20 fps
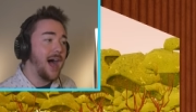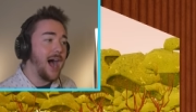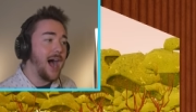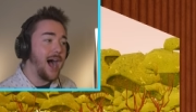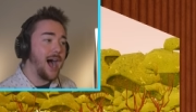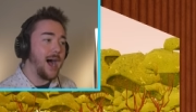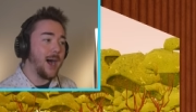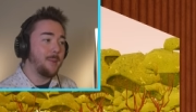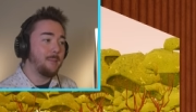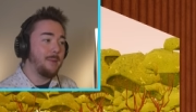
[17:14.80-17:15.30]

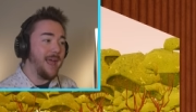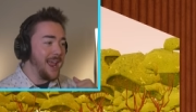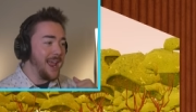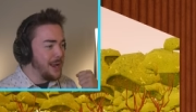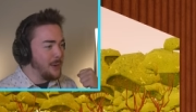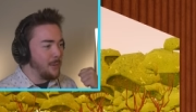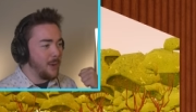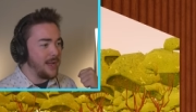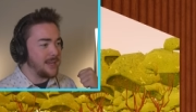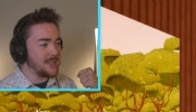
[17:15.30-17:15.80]

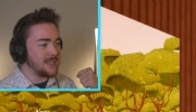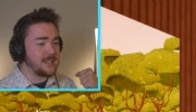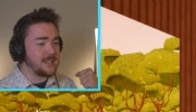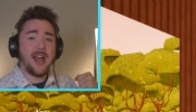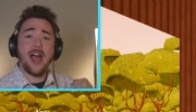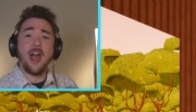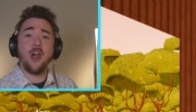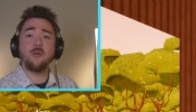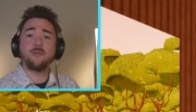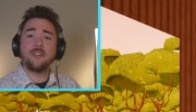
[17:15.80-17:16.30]
Anyways,
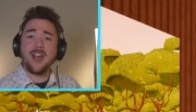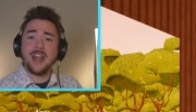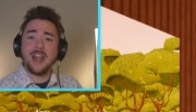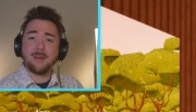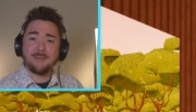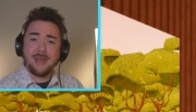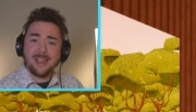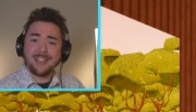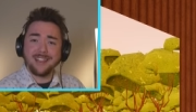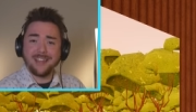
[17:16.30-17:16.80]
I hope that I
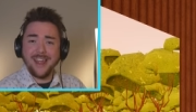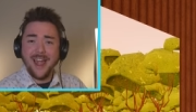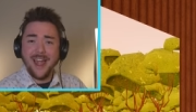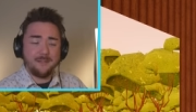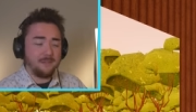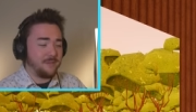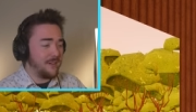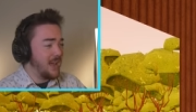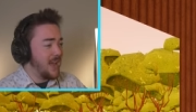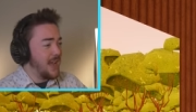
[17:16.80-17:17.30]
can make you
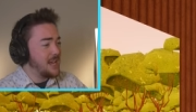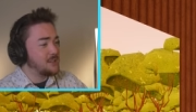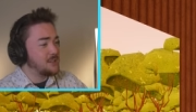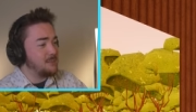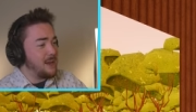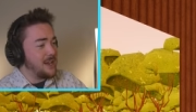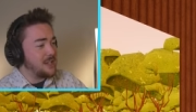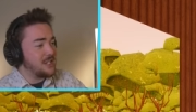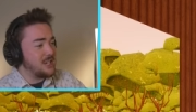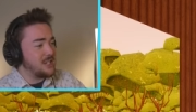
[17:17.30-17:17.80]
laugh as
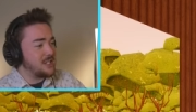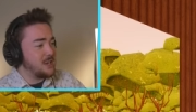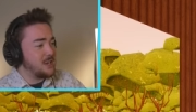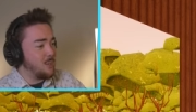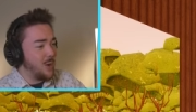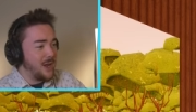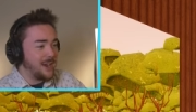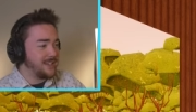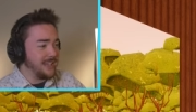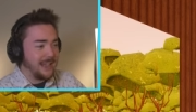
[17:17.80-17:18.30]
much as you
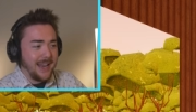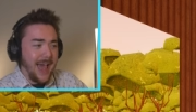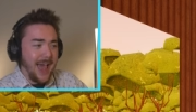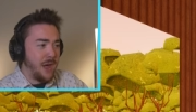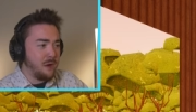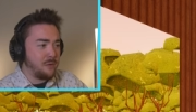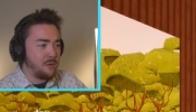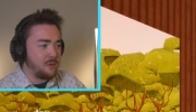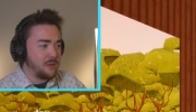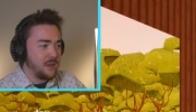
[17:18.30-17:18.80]
want to
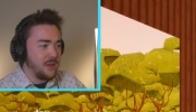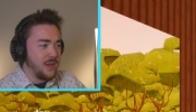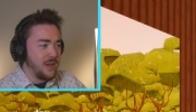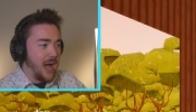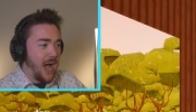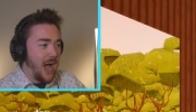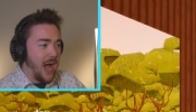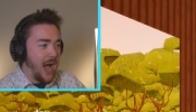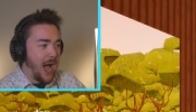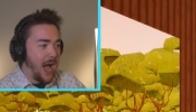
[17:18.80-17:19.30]
laugh.
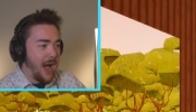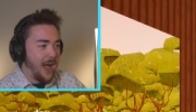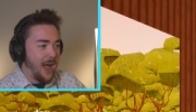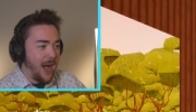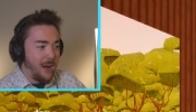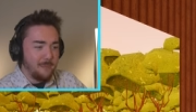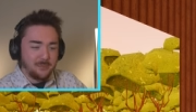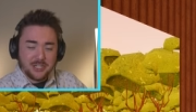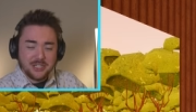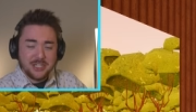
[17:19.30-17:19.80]

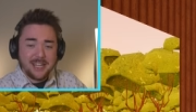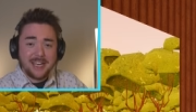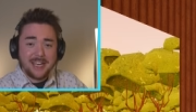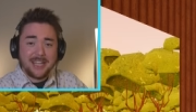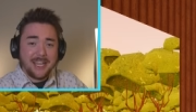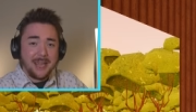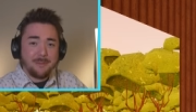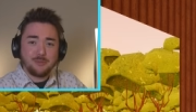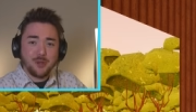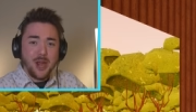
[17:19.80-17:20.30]
I'm just gonna
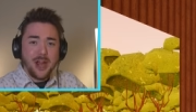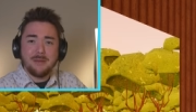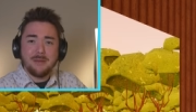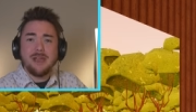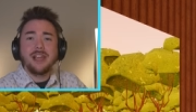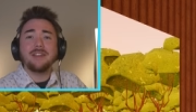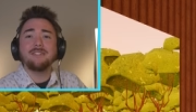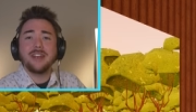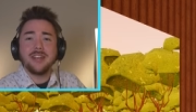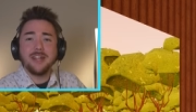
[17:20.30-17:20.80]
keep trying to
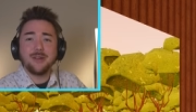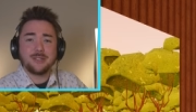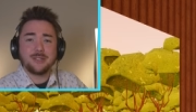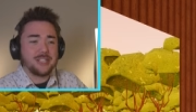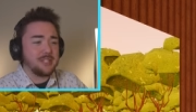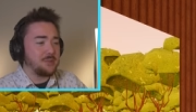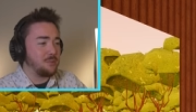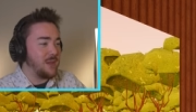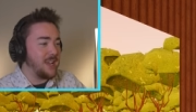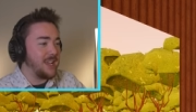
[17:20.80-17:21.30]
make videos
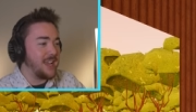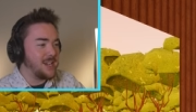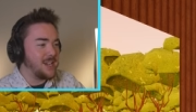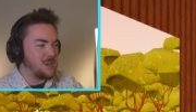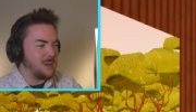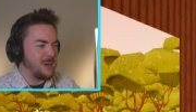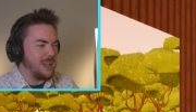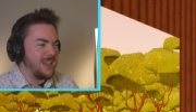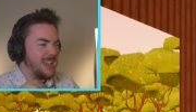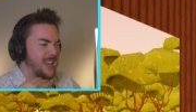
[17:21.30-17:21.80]
this week and
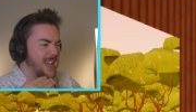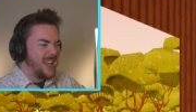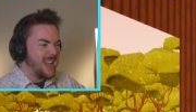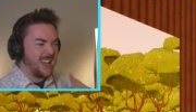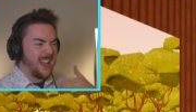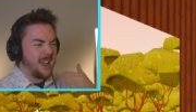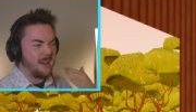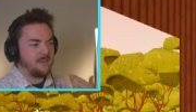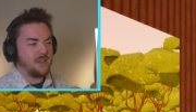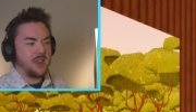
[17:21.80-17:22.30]
doing
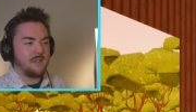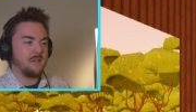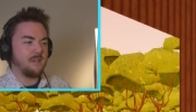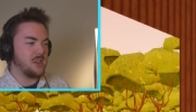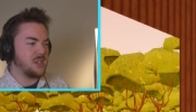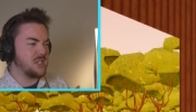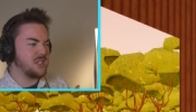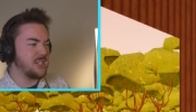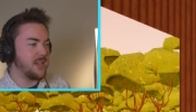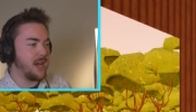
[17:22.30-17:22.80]
kind of
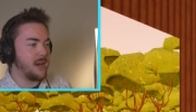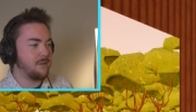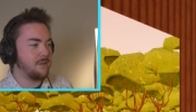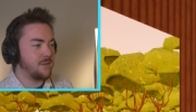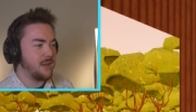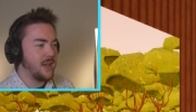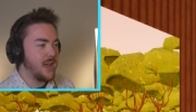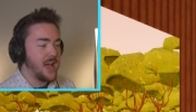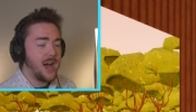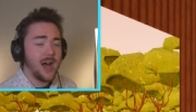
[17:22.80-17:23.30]
diverse
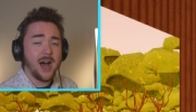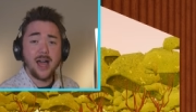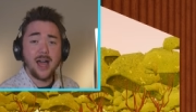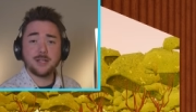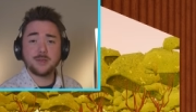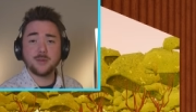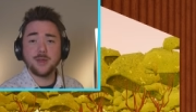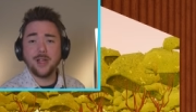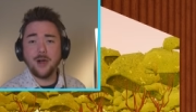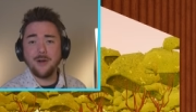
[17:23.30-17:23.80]
stuff
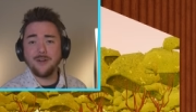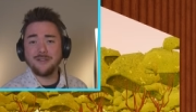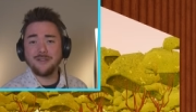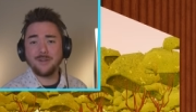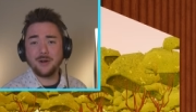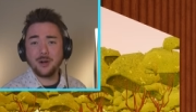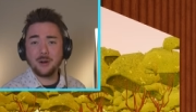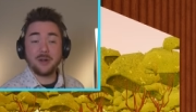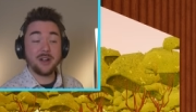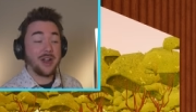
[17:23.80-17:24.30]
as we go
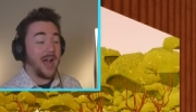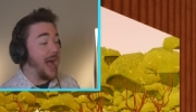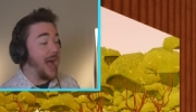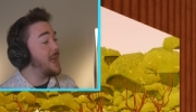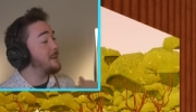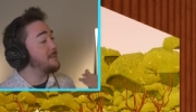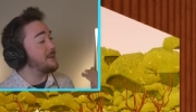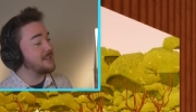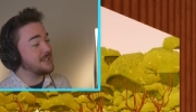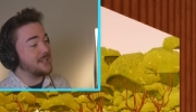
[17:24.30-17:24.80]
forward.
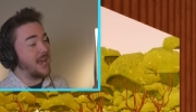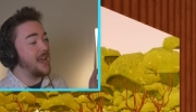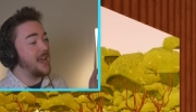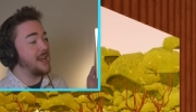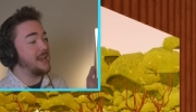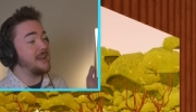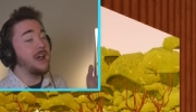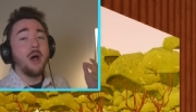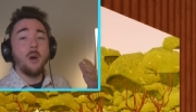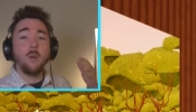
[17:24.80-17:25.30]
I am
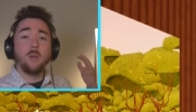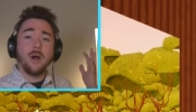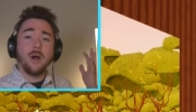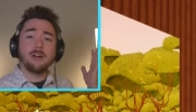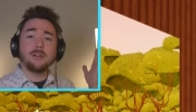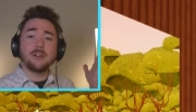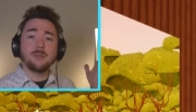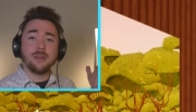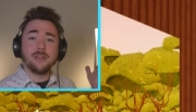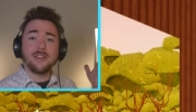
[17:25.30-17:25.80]
excited.
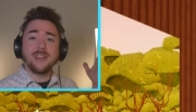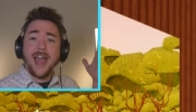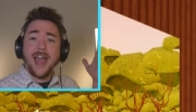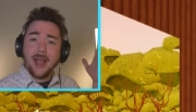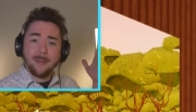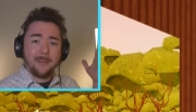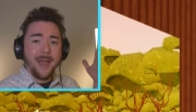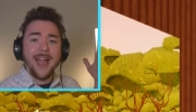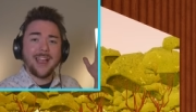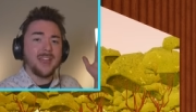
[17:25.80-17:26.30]
Welcome to the
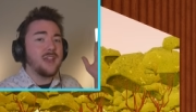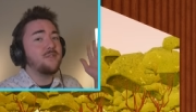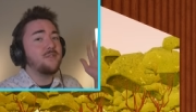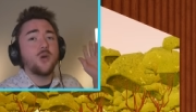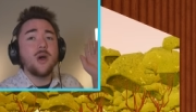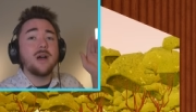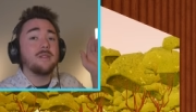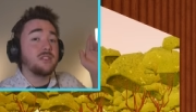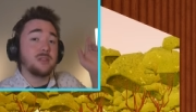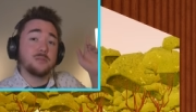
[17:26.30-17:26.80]
Dakpack if
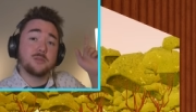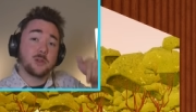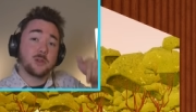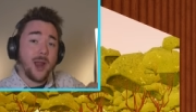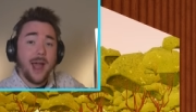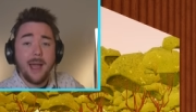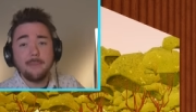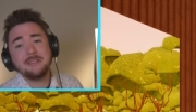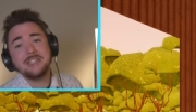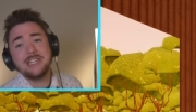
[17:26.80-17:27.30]
you have
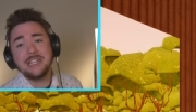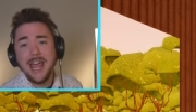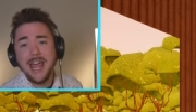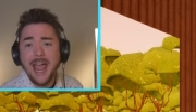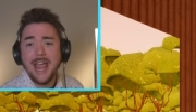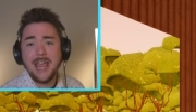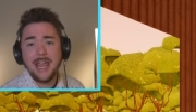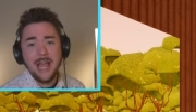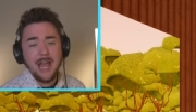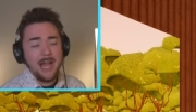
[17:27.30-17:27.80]
subscribed
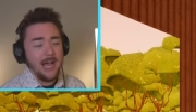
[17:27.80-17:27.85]
today.